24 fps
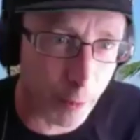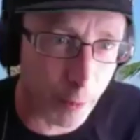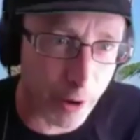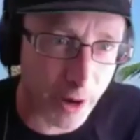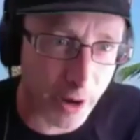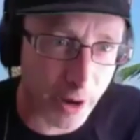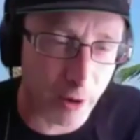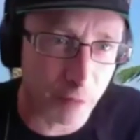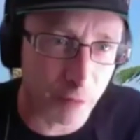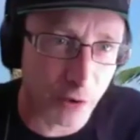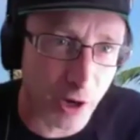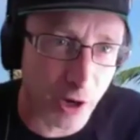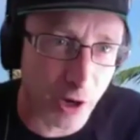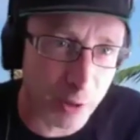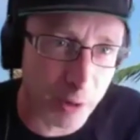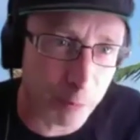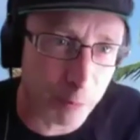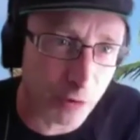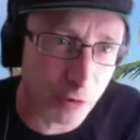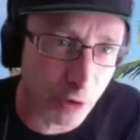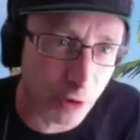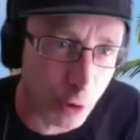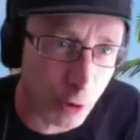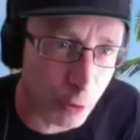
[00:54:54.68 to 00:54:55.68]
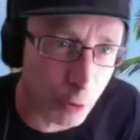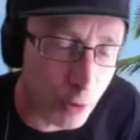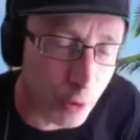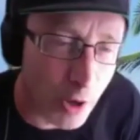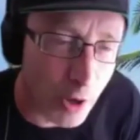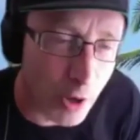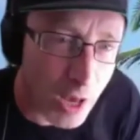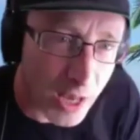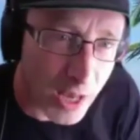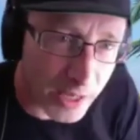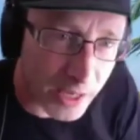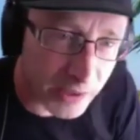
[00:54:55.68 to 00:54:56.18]
out of time. So
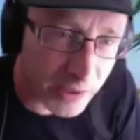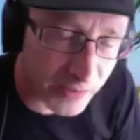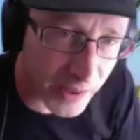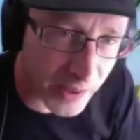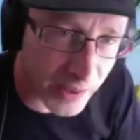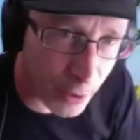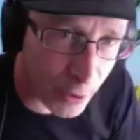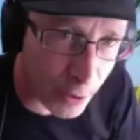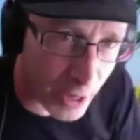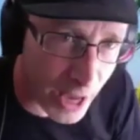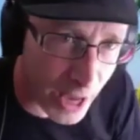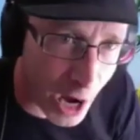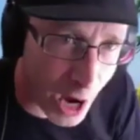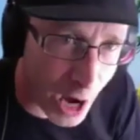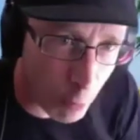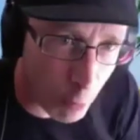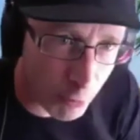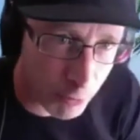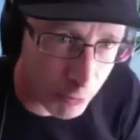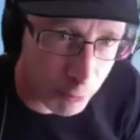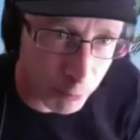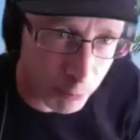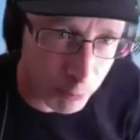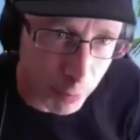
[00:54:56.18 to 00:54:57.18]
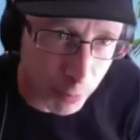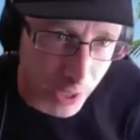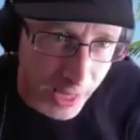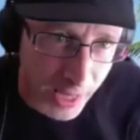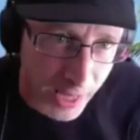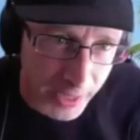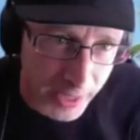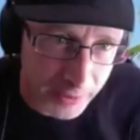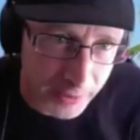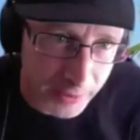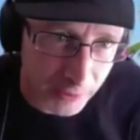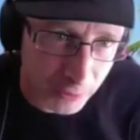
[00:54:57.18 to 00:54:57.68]
is there an album
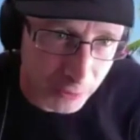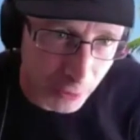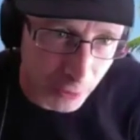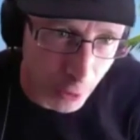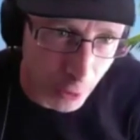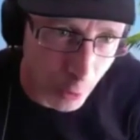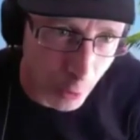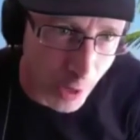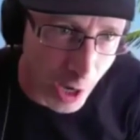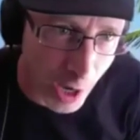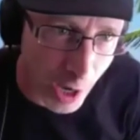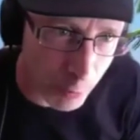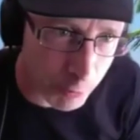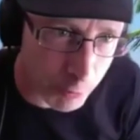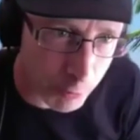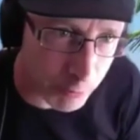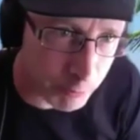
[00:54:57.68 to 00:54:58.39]
planned, a solo album?